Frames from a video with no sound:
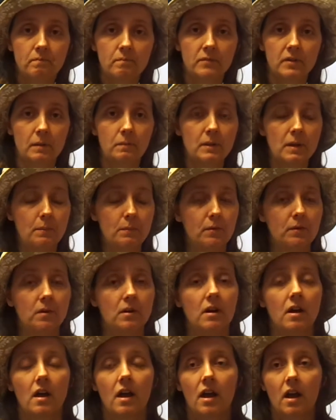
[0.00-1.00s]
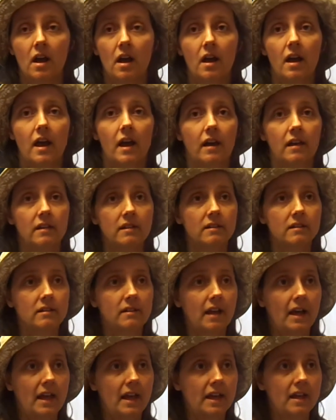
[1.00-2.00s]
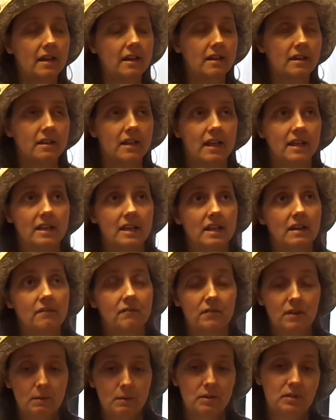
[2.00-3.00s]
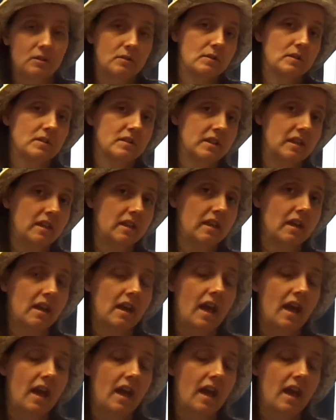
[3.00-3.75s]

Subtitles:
Some people like the idea of free motion quilting,